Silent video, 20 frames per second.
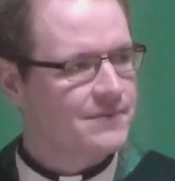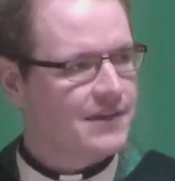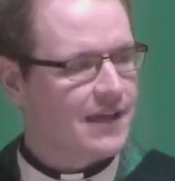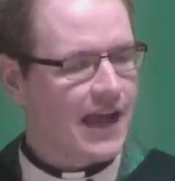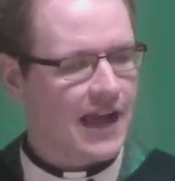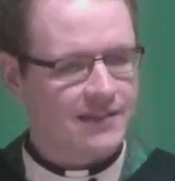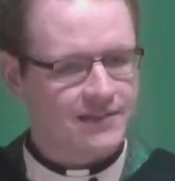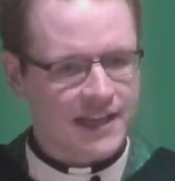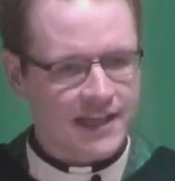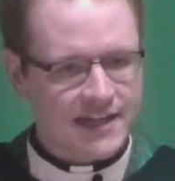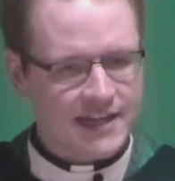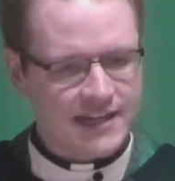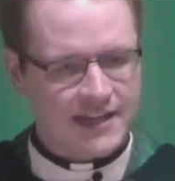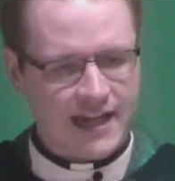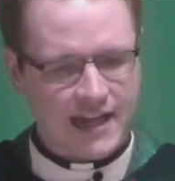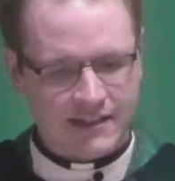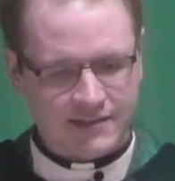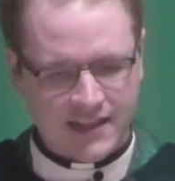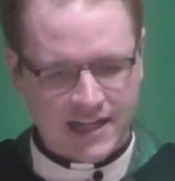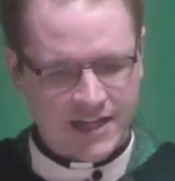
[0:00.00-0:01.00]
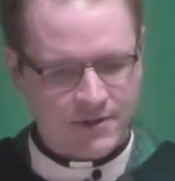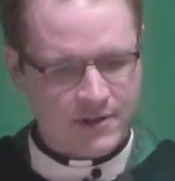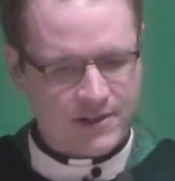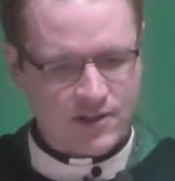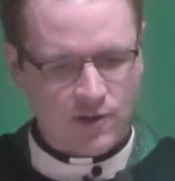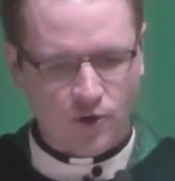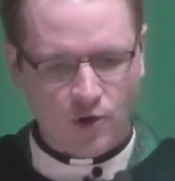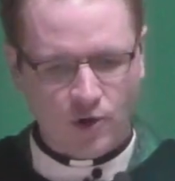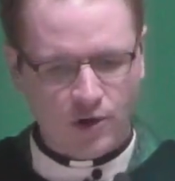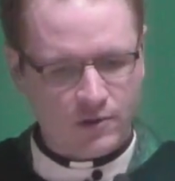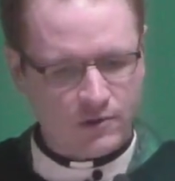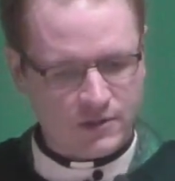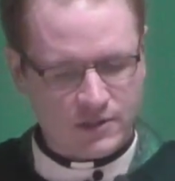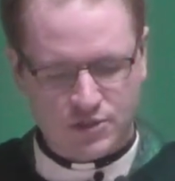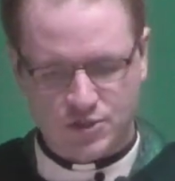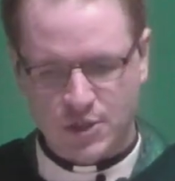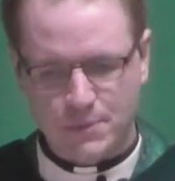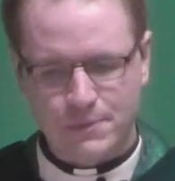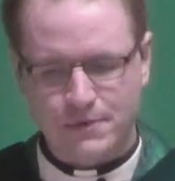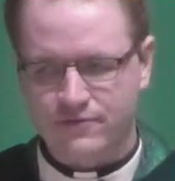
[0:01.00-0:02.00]
I led it, and I led it with a whole
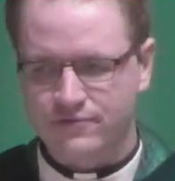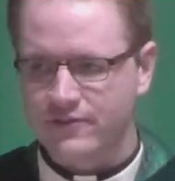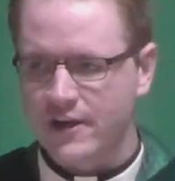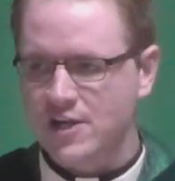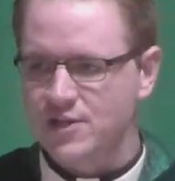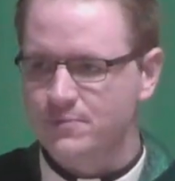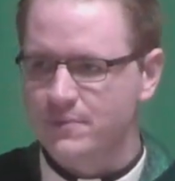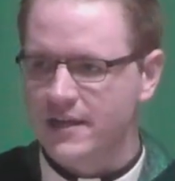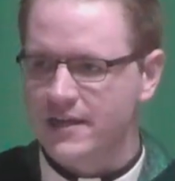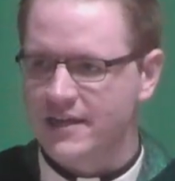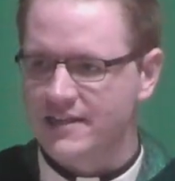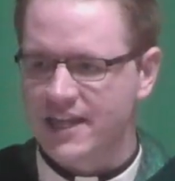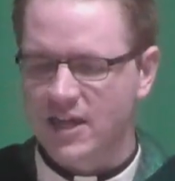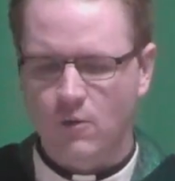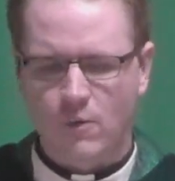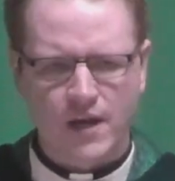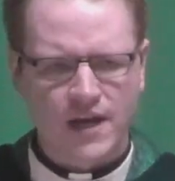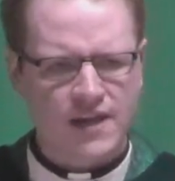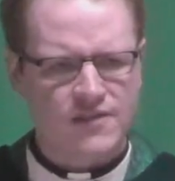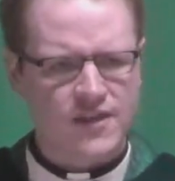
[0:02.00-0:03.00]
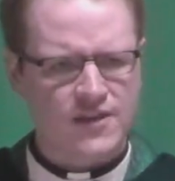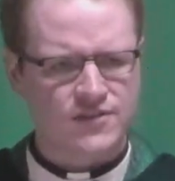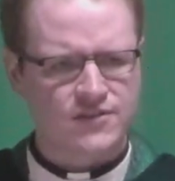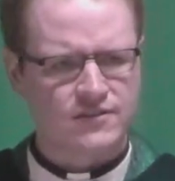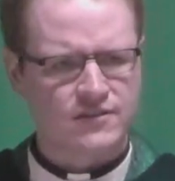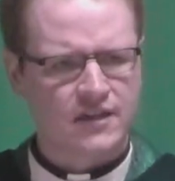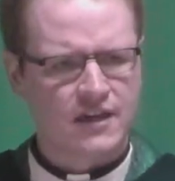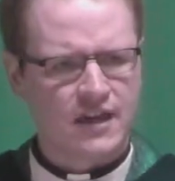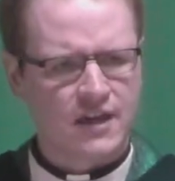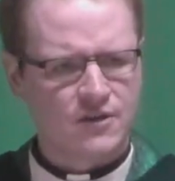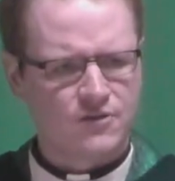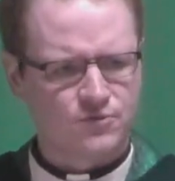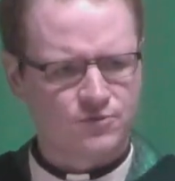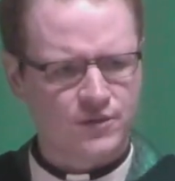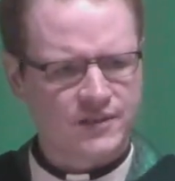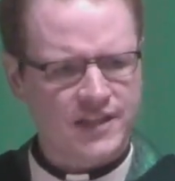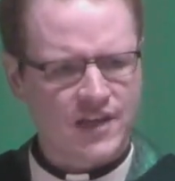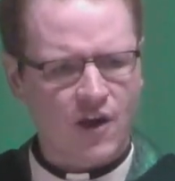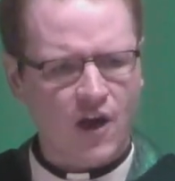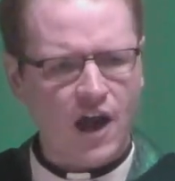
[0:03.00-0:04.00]
group of freshmen, and they went on this
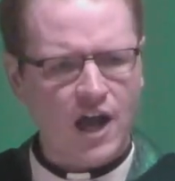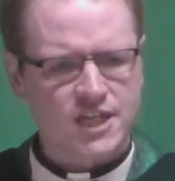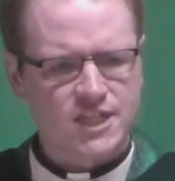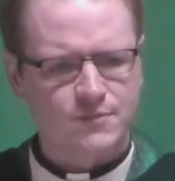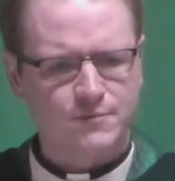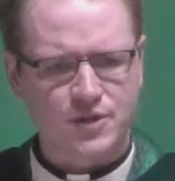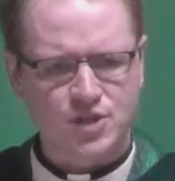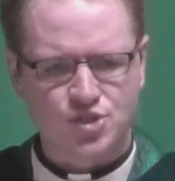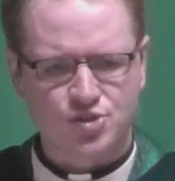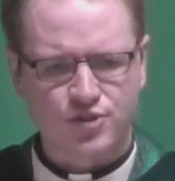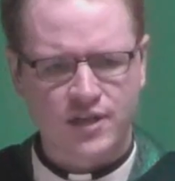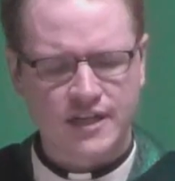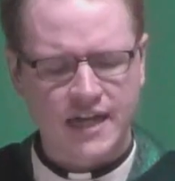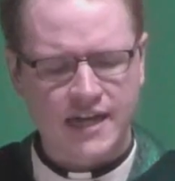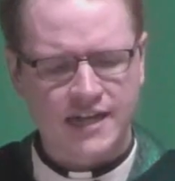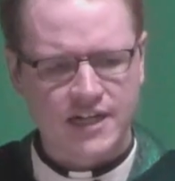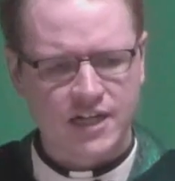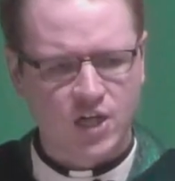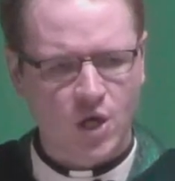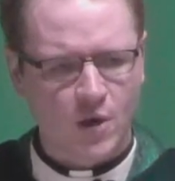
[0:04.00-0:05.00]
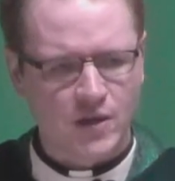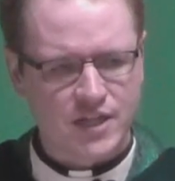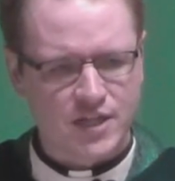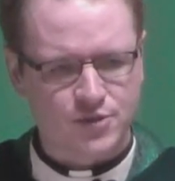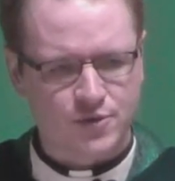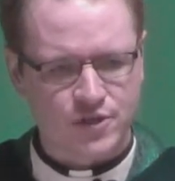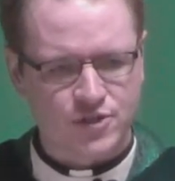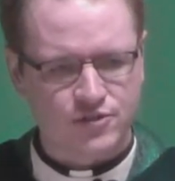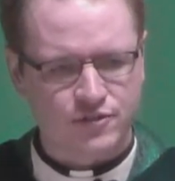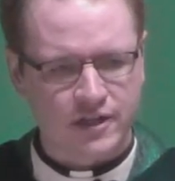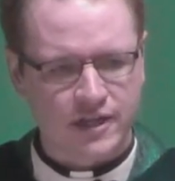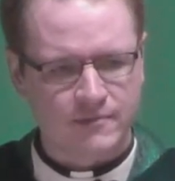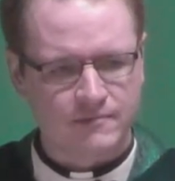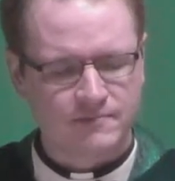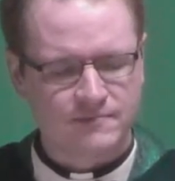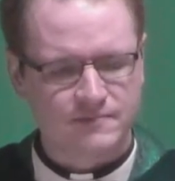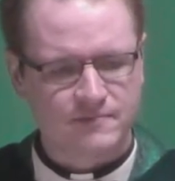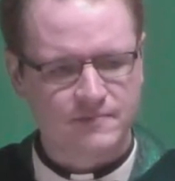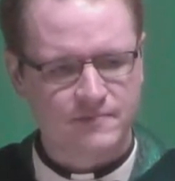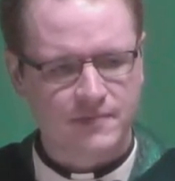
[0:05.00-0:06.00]
really awesome retreat. I didn't go on this retreat.
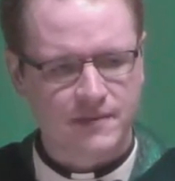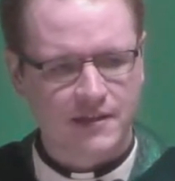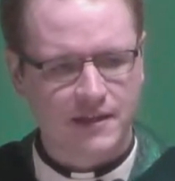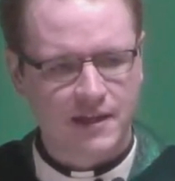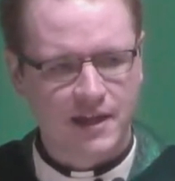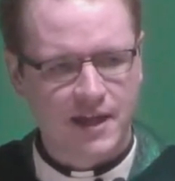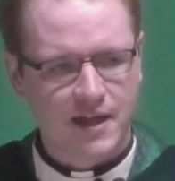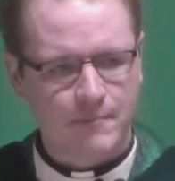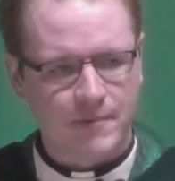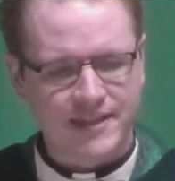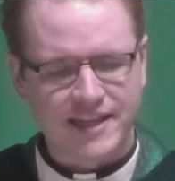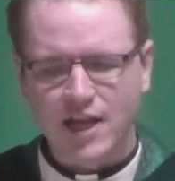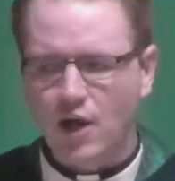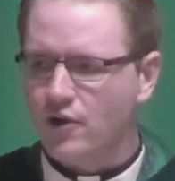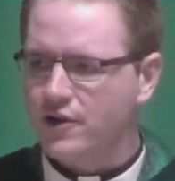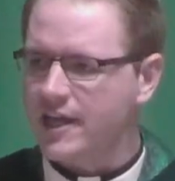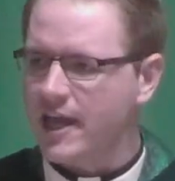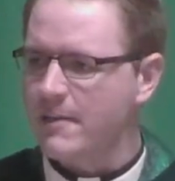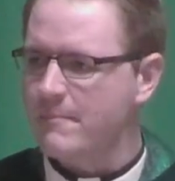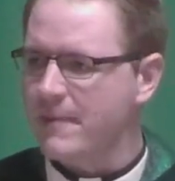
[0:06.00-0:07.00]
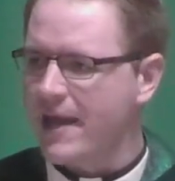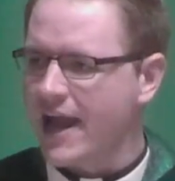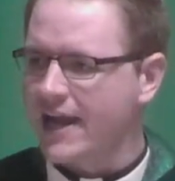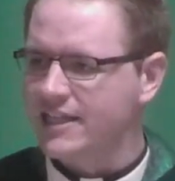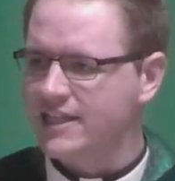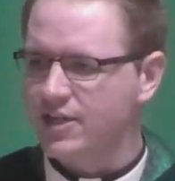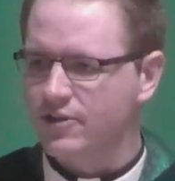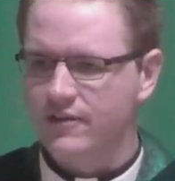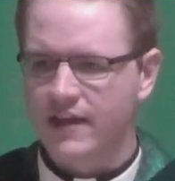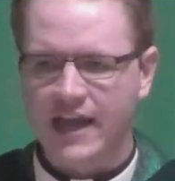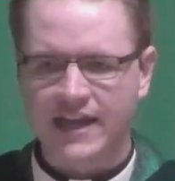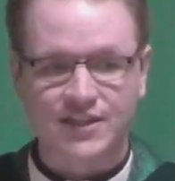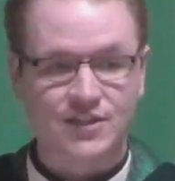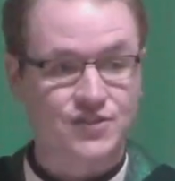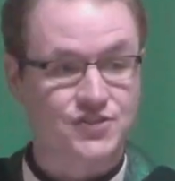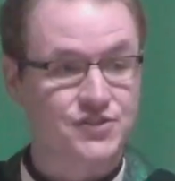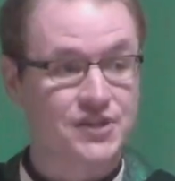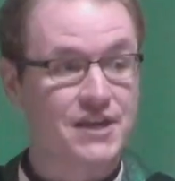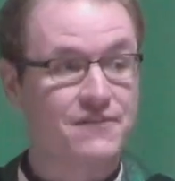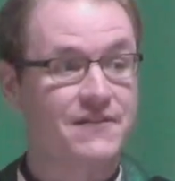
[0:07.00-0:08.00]
But they all came back and they're like,
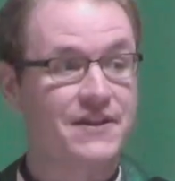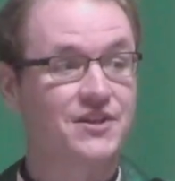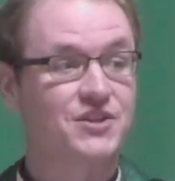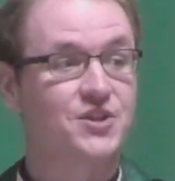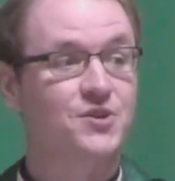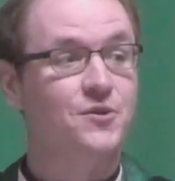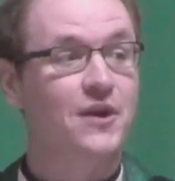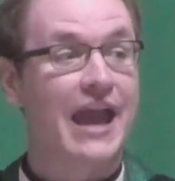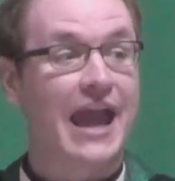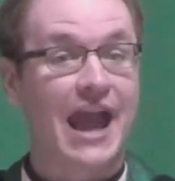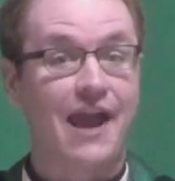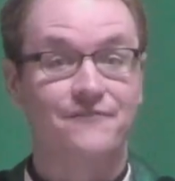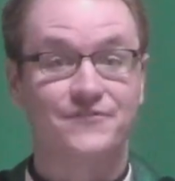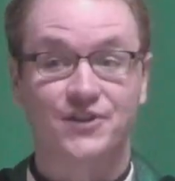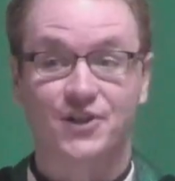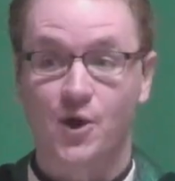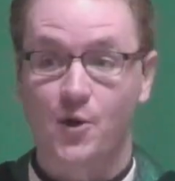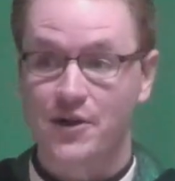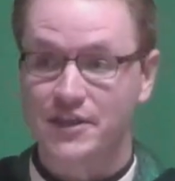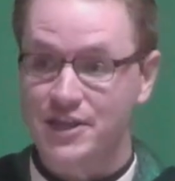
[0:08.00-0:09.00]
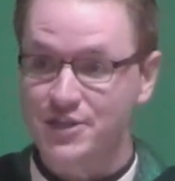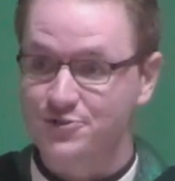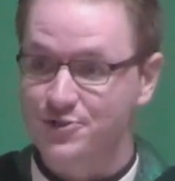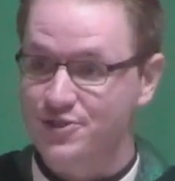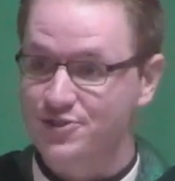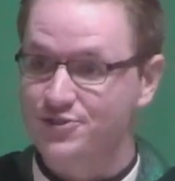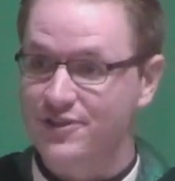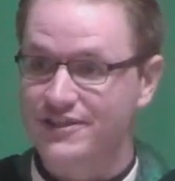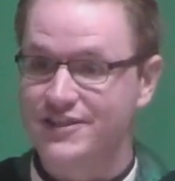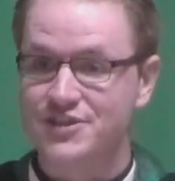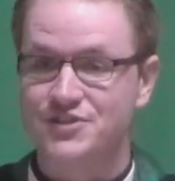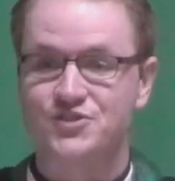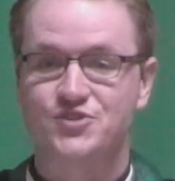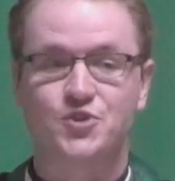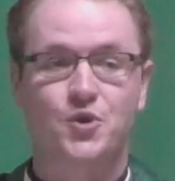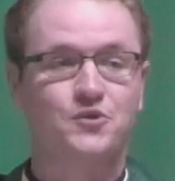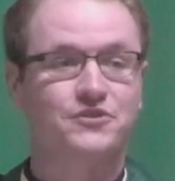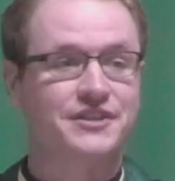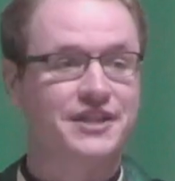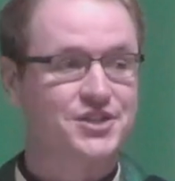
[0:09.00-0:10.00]
Steven, you have to go on this retreat. This
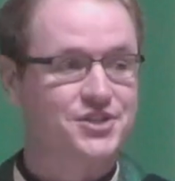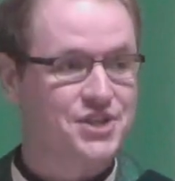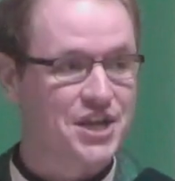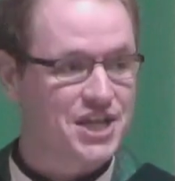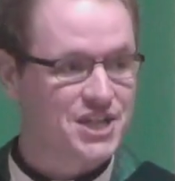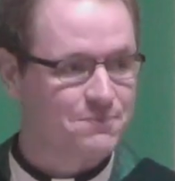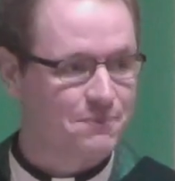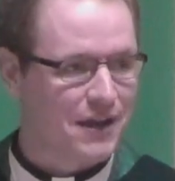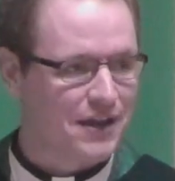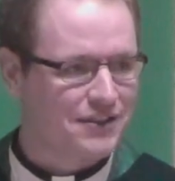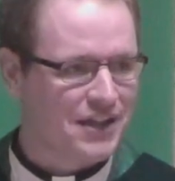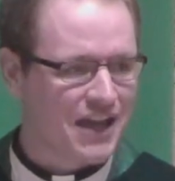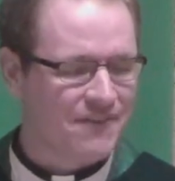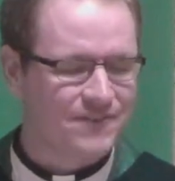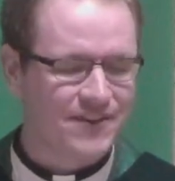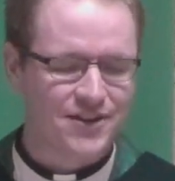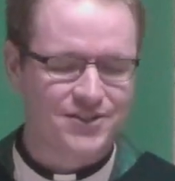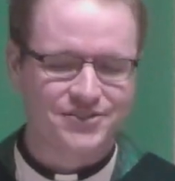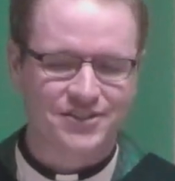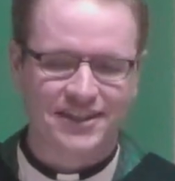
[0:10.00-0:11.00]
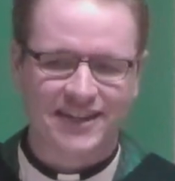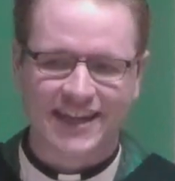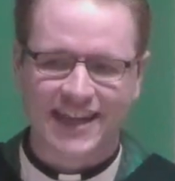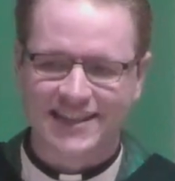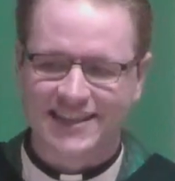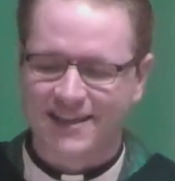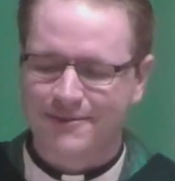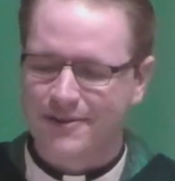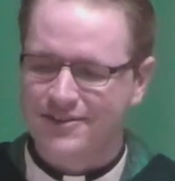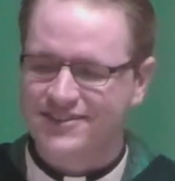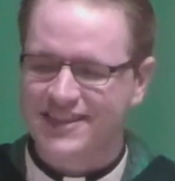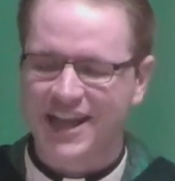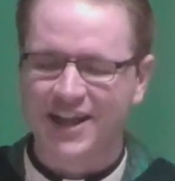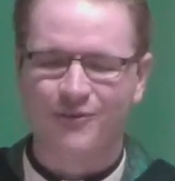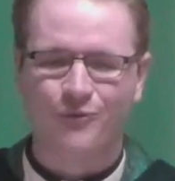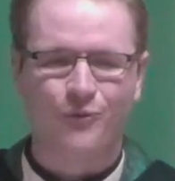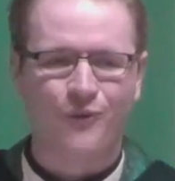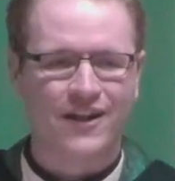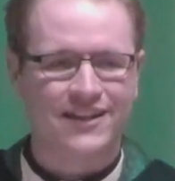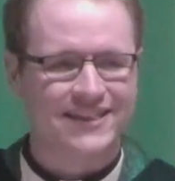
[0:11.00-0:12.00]
totally changed my life. And I was looking at them, I was like,
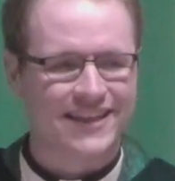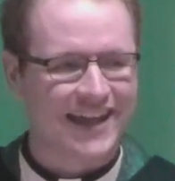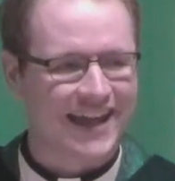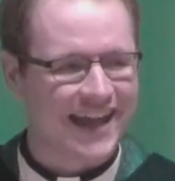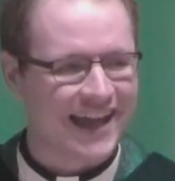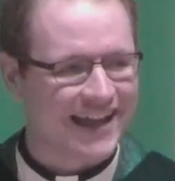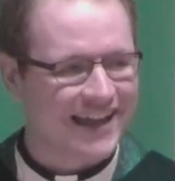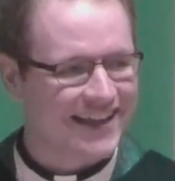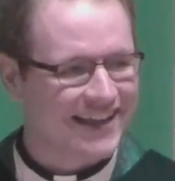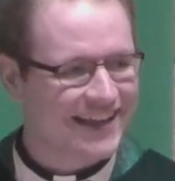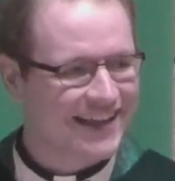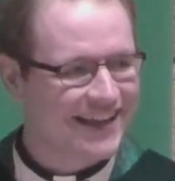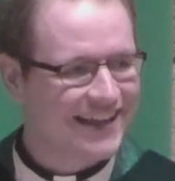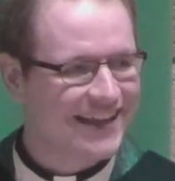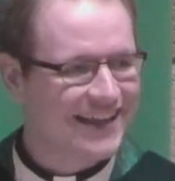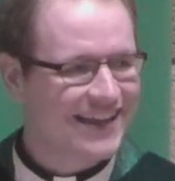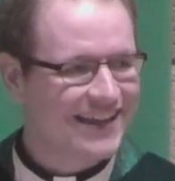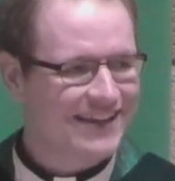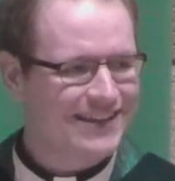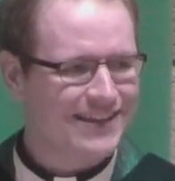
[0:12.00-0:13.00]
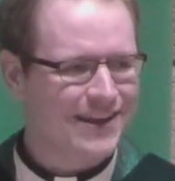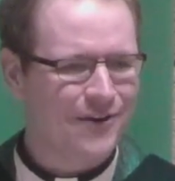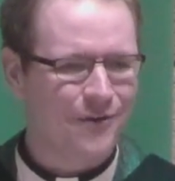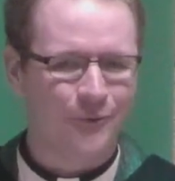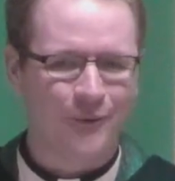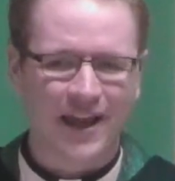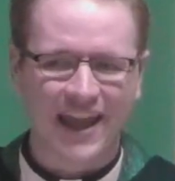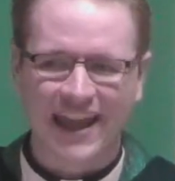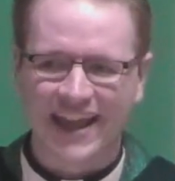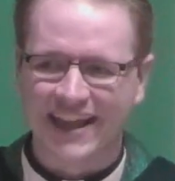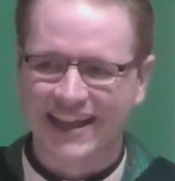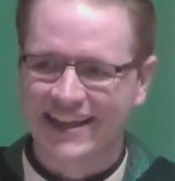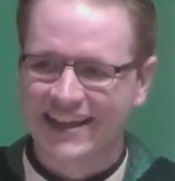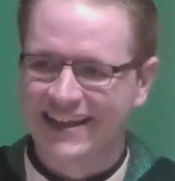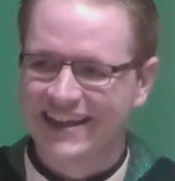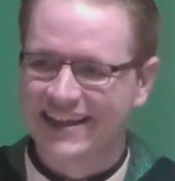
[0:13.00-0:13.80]
what the heck? No way.